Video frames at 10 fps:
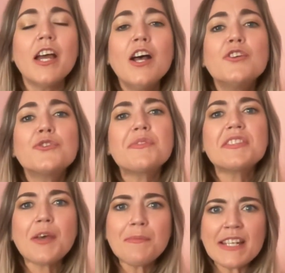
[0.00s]
So if
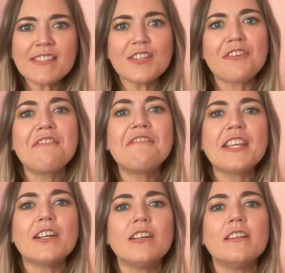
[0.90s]
something's in your
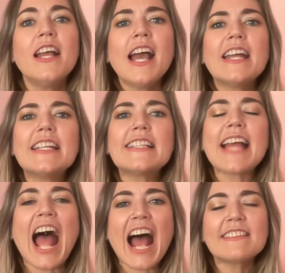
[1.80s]
field and it's
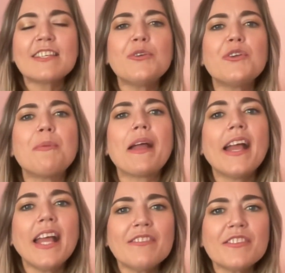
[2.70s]
asking you to
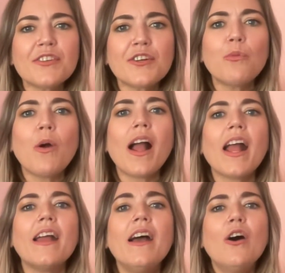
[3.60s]
behave a certain way,